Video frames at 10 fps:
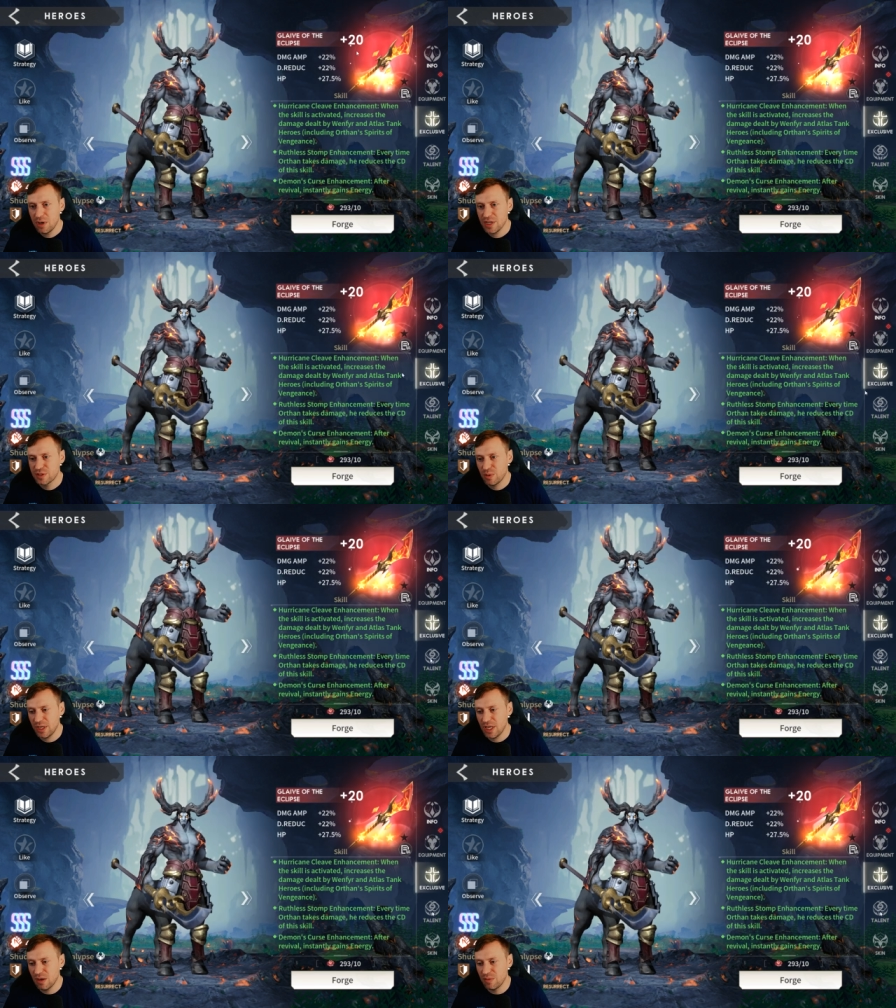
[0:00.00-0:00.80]
Plus
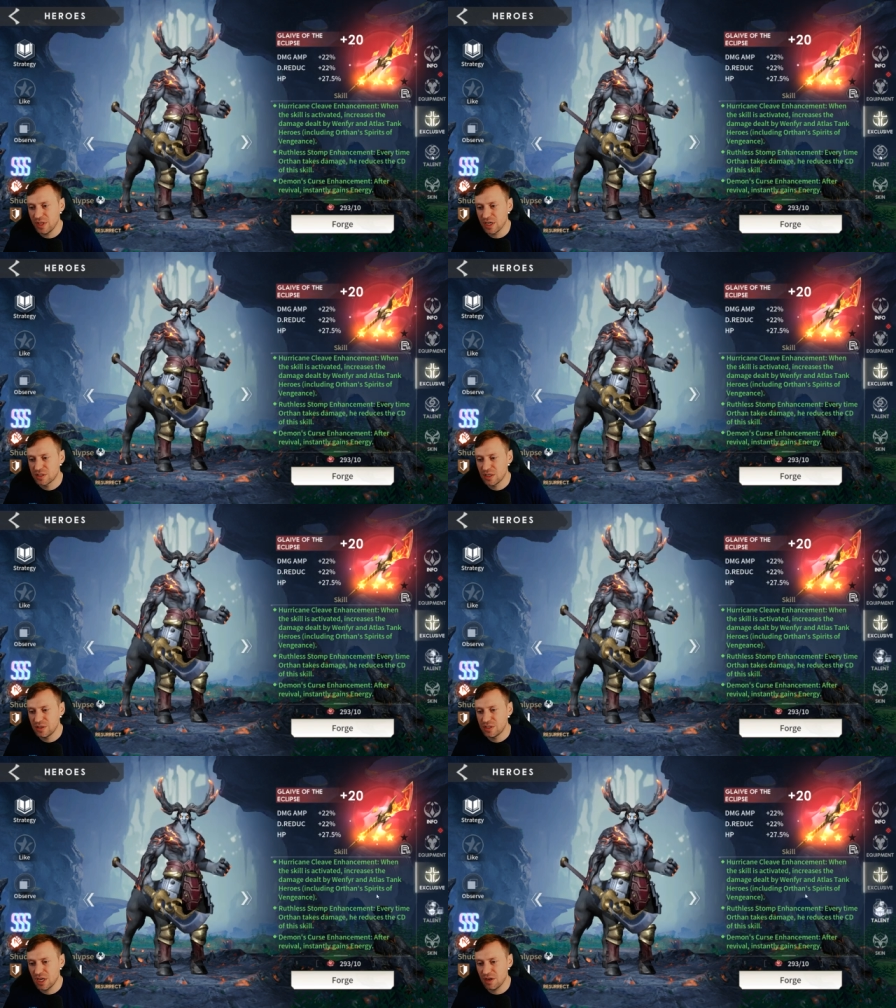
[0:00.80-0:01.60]
twenty on the
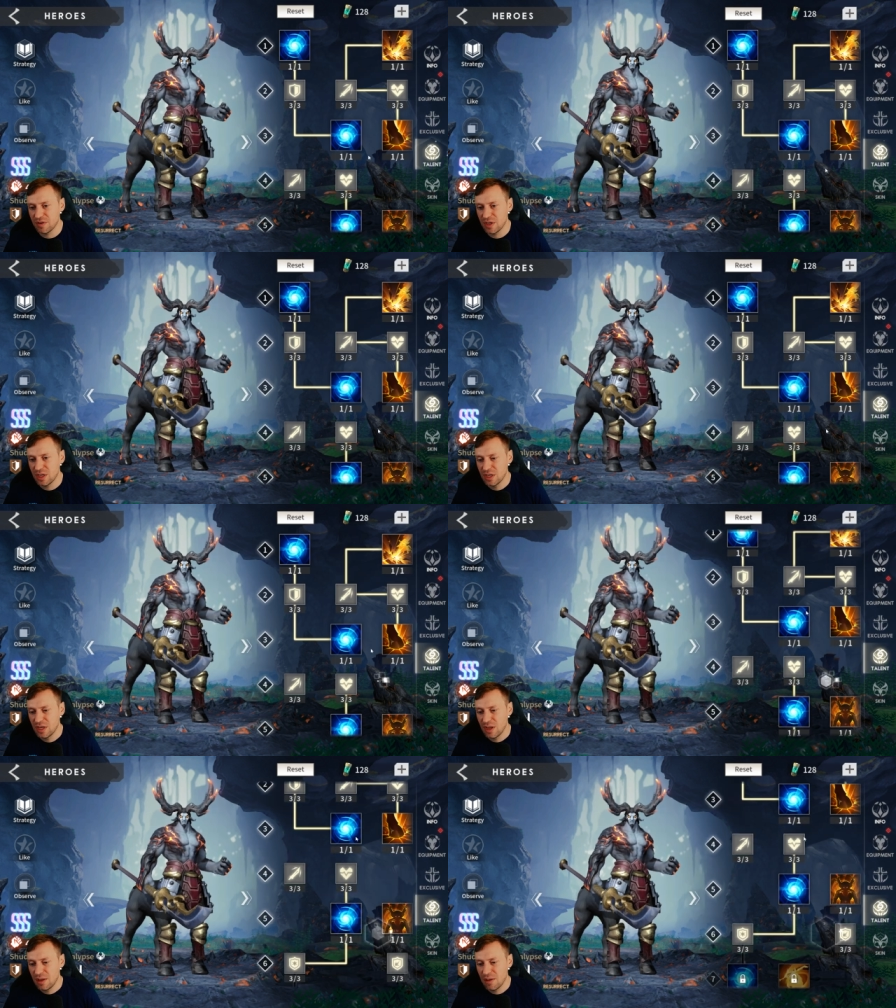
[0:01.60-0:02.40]
exclusive.
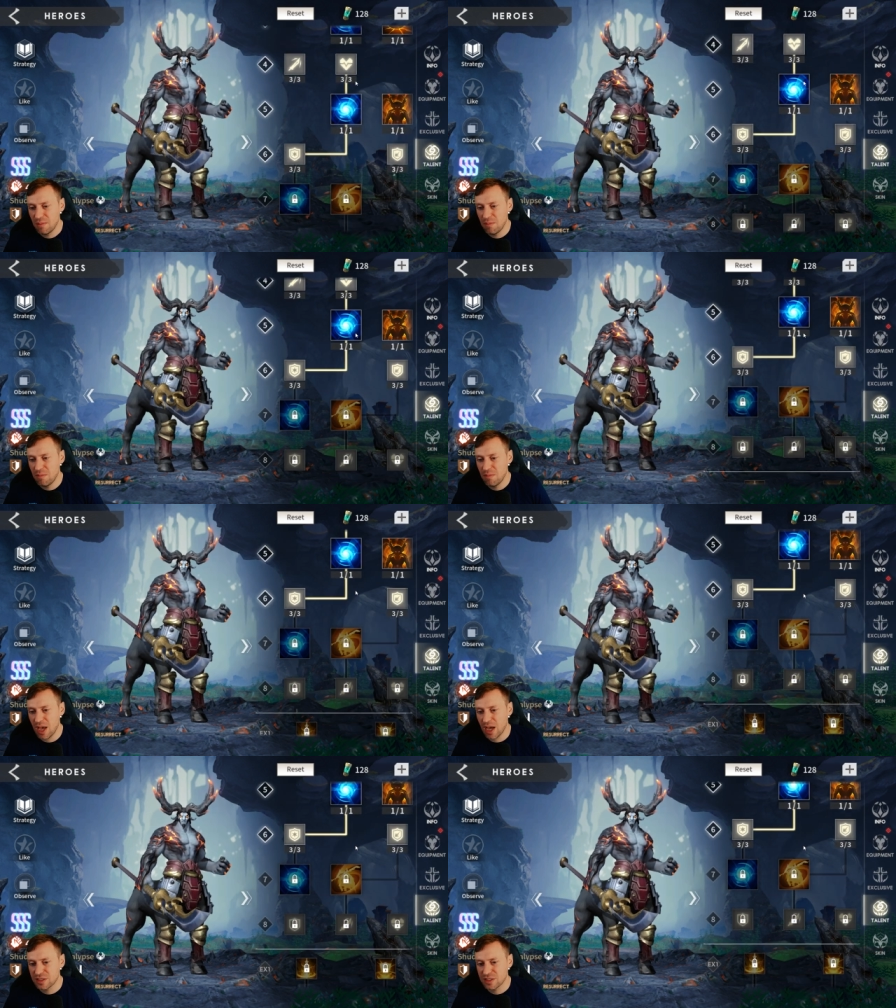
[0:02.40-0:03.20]

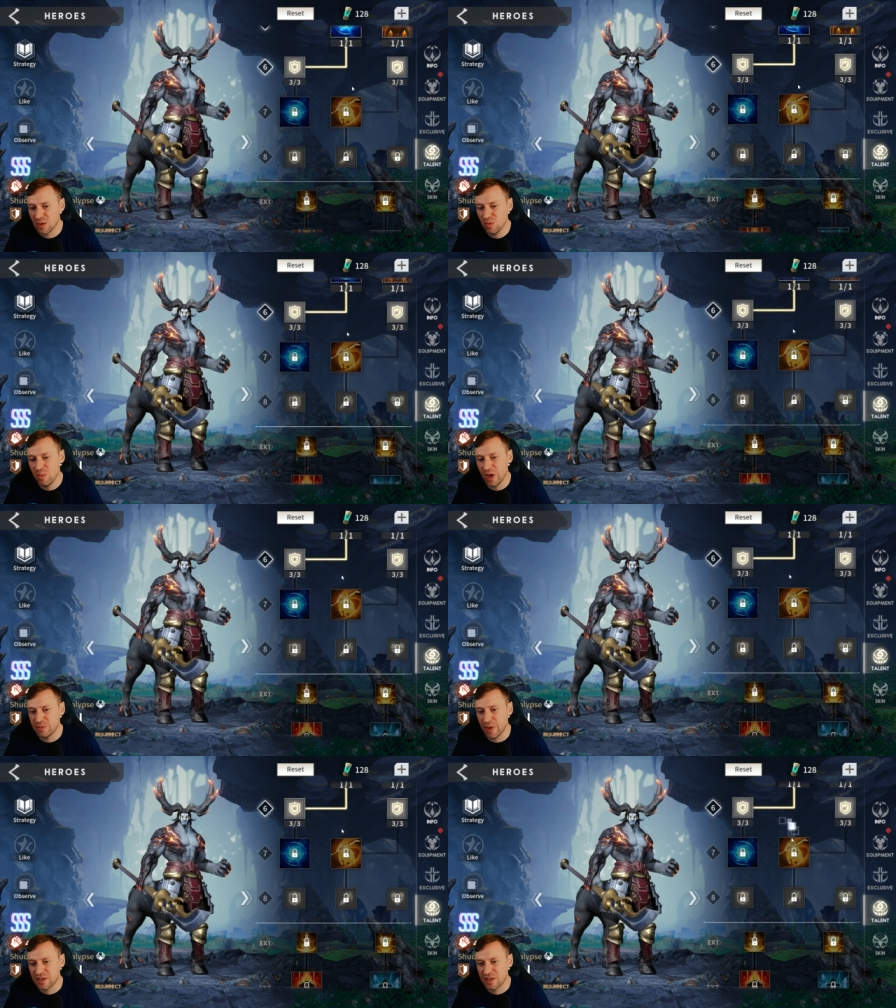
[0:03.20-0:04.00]
Maxed,
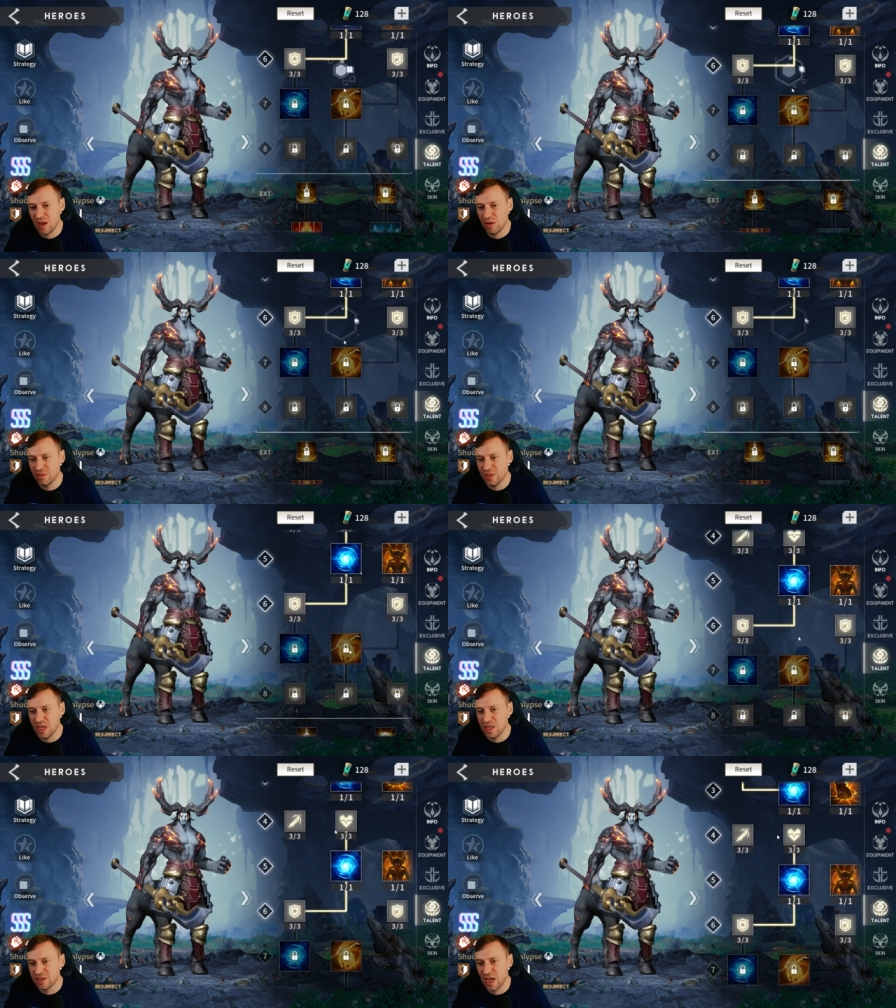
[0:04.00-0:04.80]
almost maxed out on
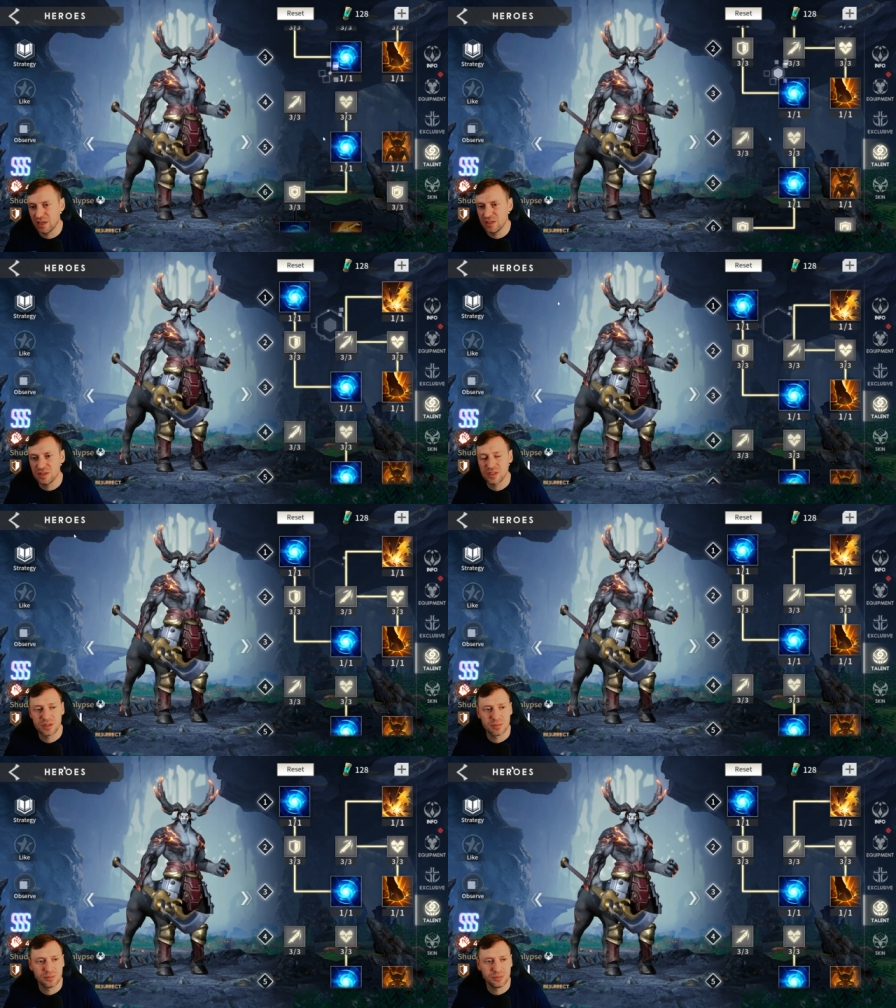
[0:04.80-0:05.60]
the talents.